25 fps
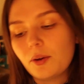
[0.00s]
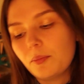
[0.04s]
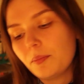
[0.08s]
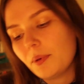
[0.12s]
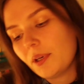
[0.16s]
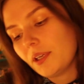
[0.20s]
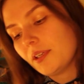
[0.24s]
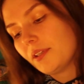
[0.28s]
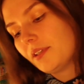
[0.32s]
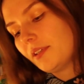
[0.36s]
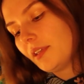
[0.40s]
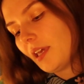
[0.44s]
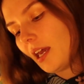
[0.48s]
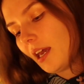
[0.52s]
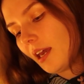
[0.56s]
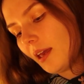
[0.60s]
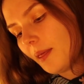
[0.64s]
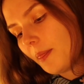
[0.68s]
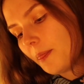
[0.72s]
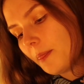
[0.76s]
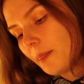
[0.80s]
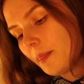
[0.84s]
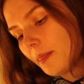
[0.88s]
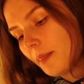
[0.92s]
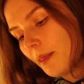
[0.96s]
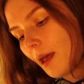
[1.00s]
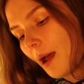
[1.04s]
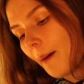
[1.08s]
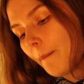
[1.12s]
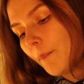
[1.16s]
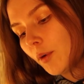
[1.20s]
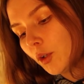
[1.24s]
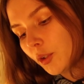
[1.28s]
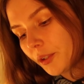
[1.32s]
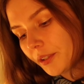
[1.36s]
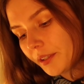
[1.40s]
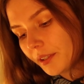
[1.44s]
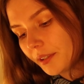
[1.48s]
but set in a
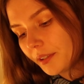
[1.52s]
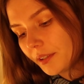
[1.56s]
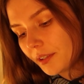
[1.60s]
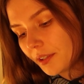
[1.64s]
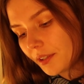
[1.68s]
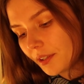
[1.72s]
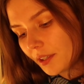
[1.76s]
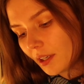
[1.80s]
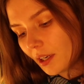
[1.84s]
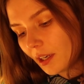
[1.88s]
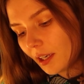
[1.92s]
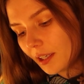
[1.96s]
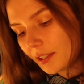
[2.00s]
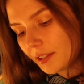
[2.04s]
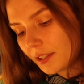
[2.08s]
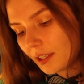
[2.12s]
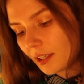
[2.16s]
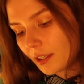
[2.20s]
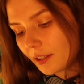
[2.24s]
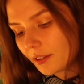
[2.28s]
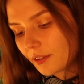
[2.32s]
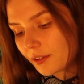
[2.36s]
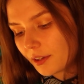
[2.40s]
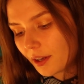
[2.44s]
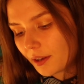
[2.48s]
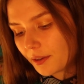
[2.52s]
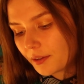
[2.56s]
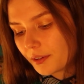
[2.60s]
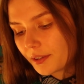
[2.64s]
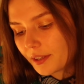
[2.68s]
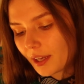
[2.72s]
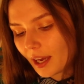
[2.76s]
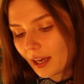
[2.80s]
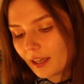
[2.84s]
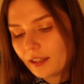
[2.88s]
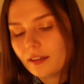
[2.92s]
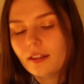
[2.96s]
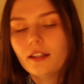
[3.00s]
modern society so
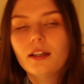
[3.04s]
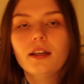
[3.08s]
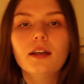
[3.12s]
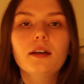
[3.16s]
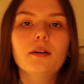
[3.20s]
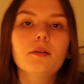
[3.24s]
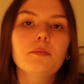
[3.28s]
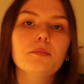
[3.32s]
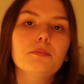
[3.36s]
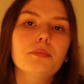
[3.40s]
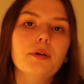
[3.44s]
set in the